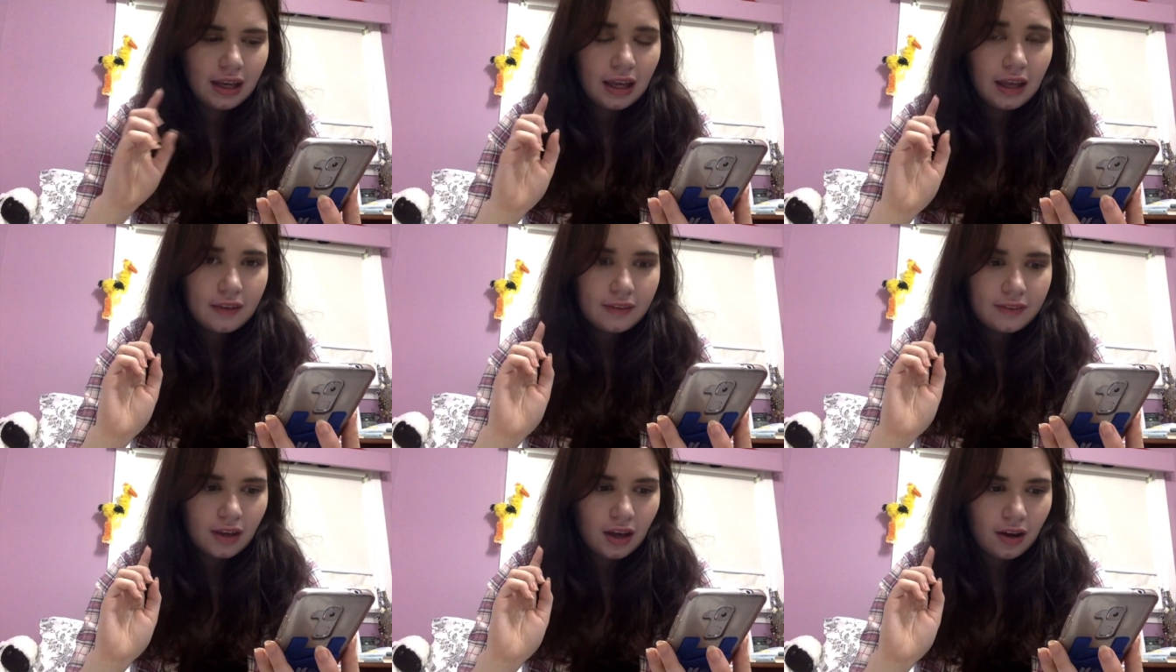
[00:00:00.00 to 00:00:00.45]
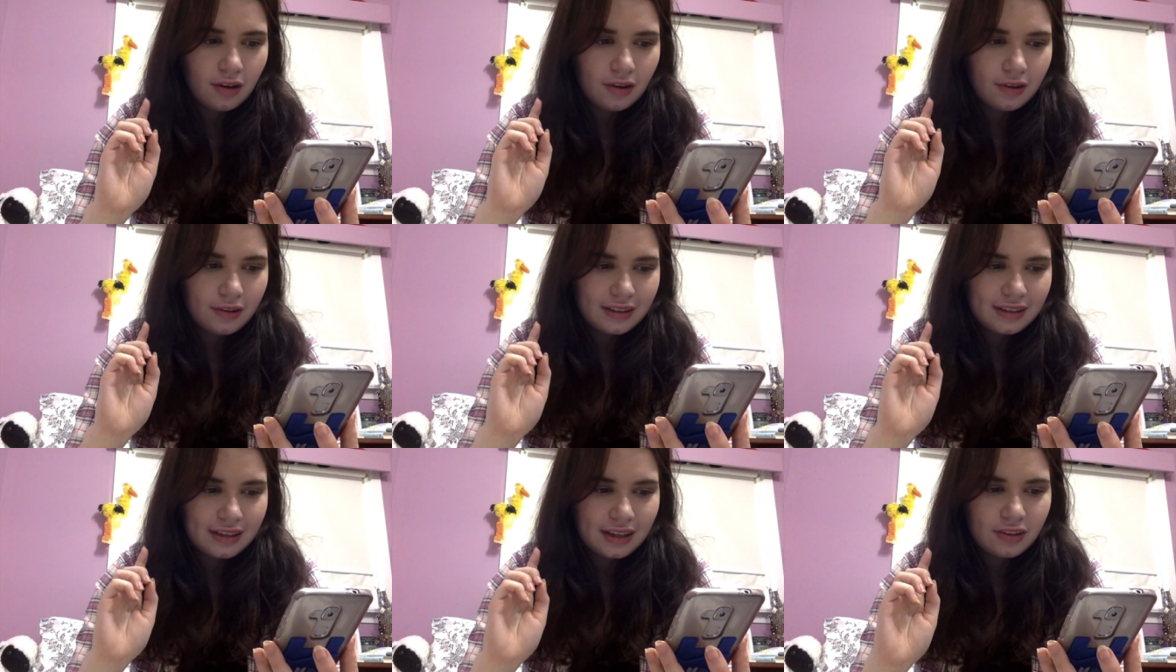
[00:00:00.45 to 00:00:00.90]
So
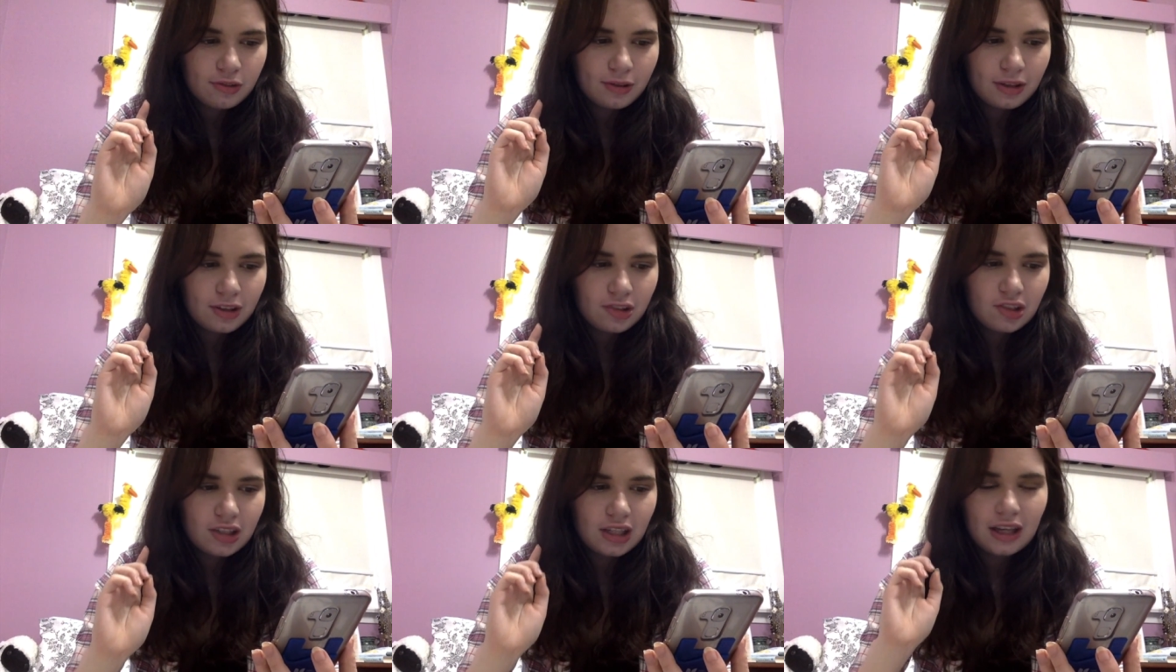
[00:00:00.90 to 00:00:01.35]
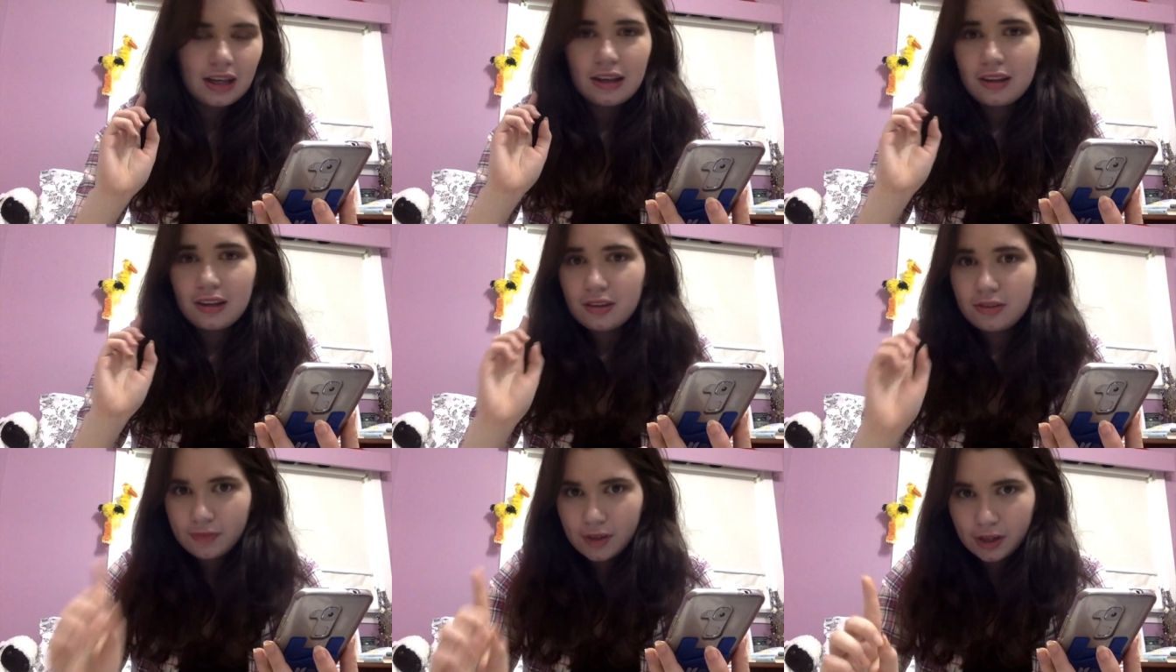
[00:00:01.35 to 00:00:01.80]
the next question
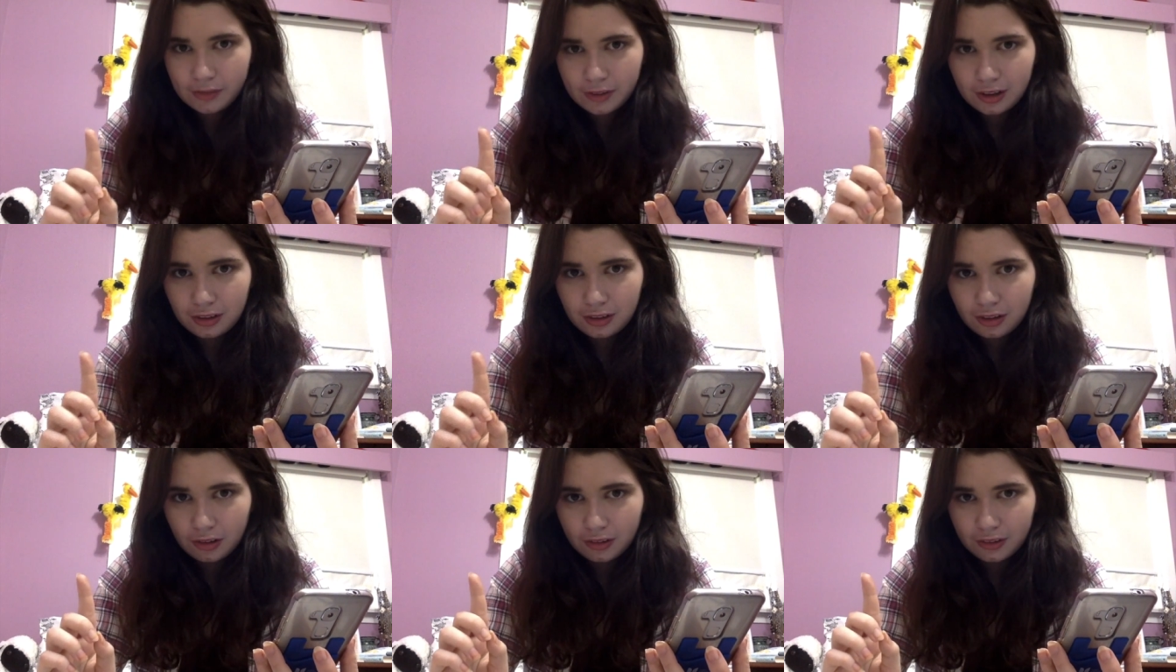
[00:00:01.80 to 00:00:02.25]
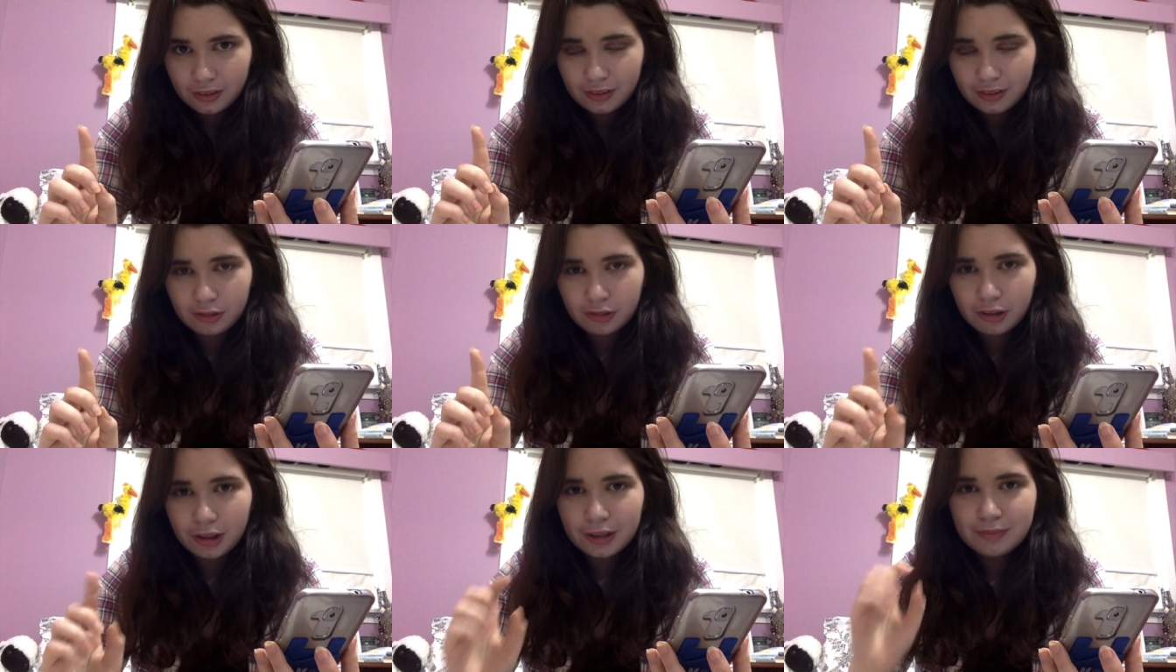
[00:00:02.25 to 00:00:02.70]
is favorite clothing
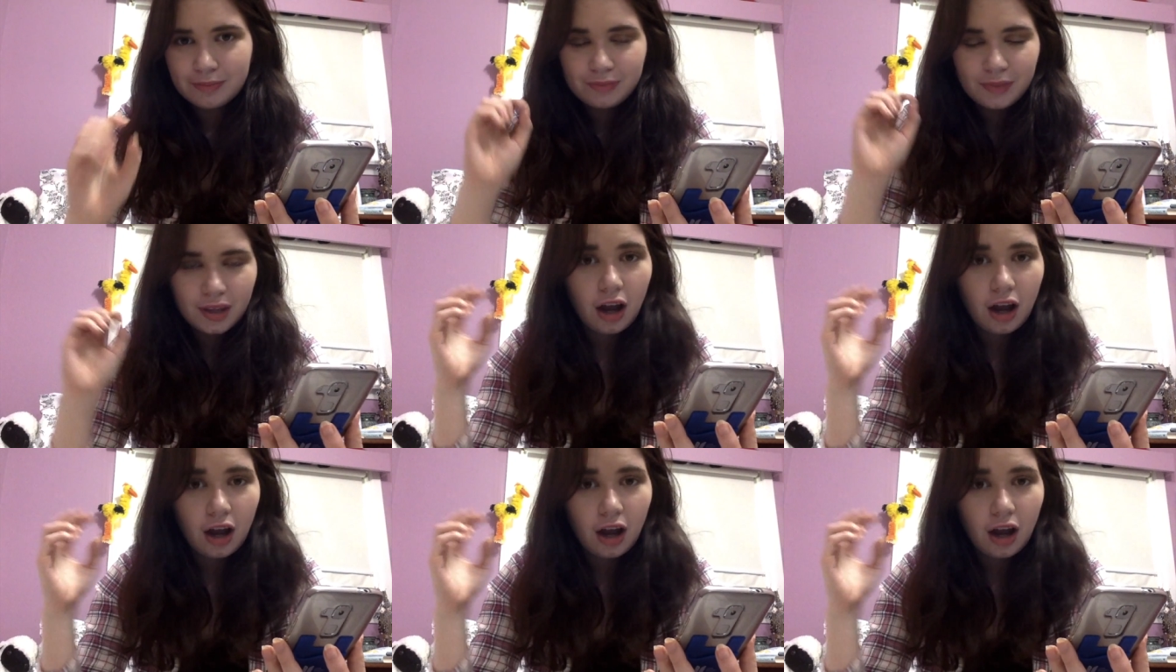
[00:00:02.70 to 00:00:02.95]
store.